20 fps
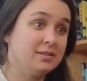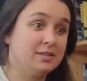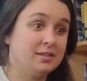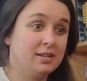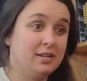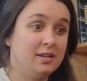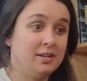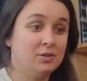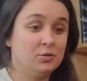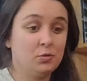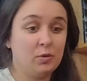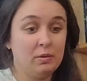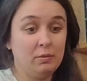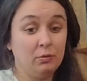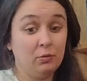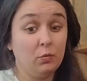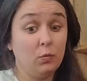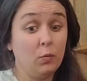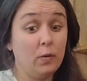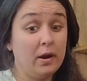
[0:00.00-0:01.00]
The kids were able
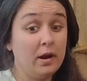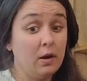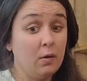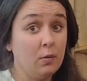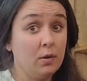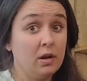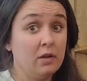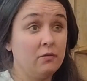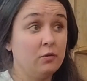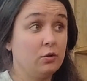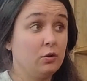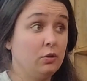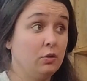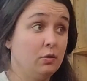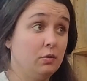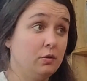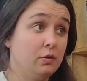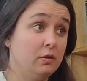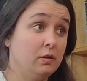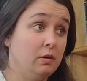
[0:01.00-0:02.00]
to wear whatever
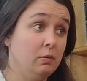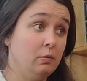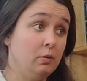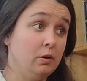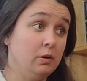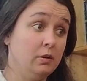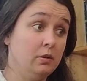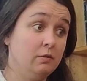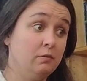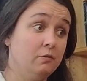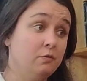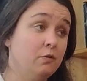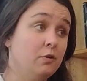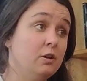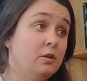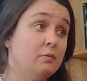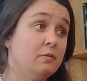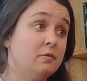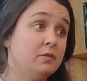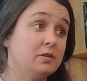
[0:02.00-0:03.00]
clothing they wanted.
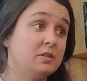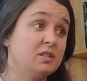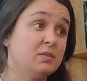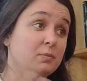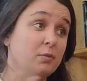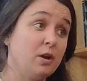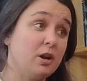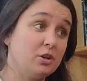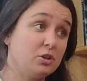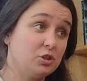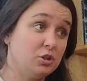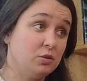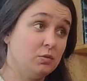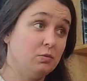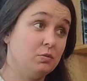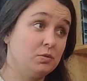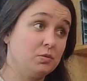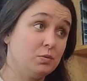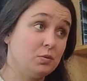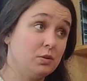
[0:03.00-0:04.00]
Freedom of expression
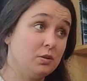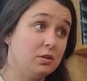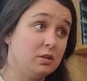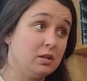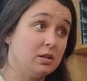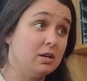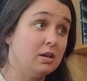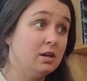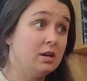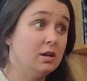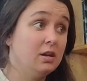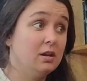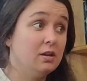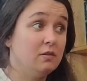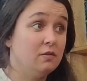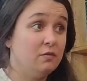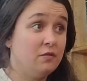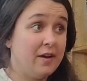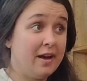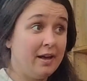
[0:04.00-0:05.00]
was really
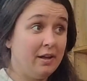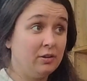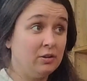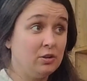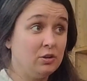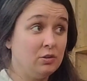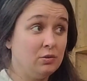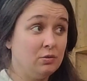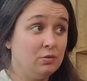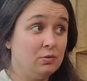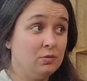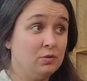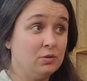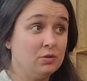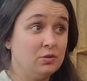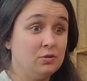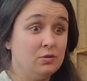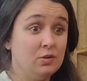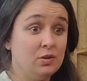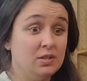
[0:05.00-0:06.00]
valued. The
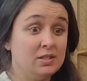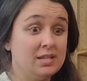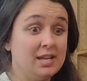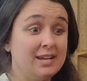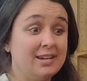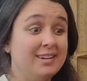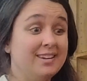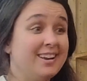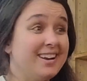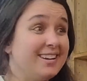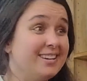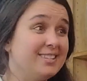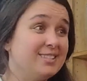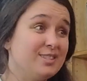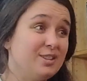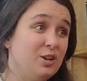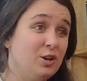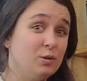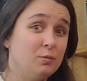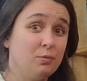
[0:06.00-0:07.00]
students had a nice
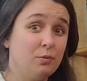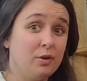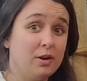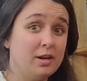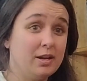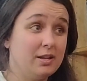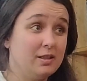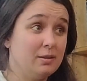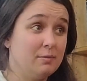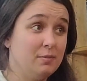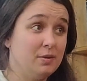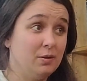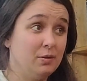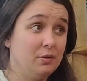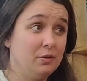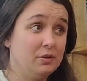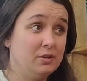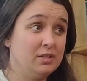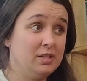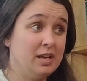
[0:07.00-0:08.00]
long break in the middle
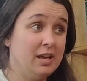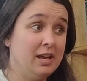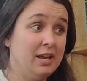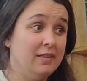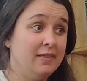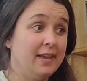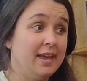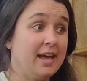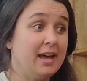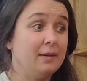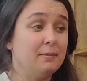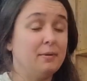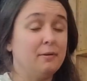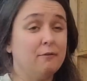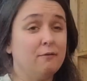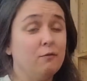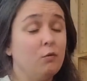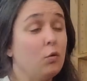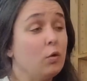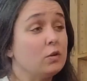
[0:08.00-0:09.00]
of the day. They had about
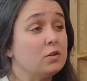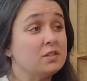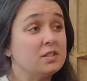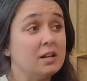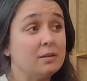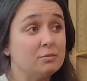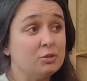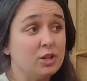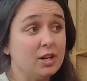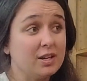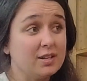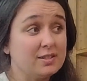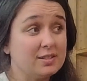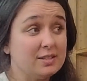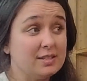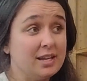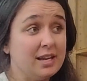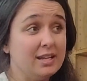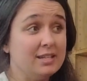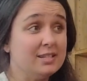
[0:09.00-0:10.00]
4 subjects a
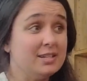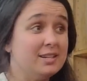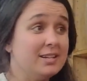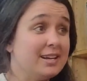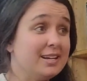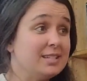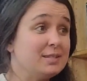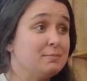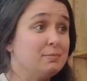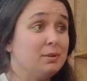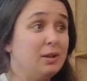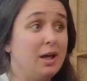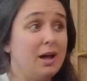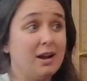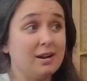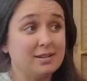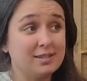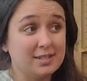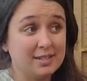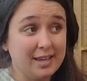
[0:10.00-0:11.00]
day, did a nice
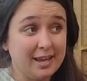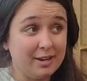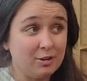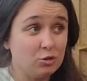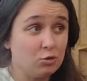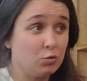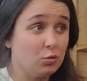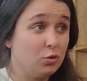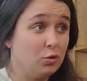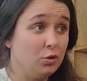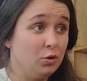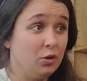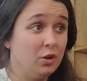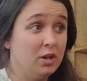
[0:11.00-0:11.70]
block schedule.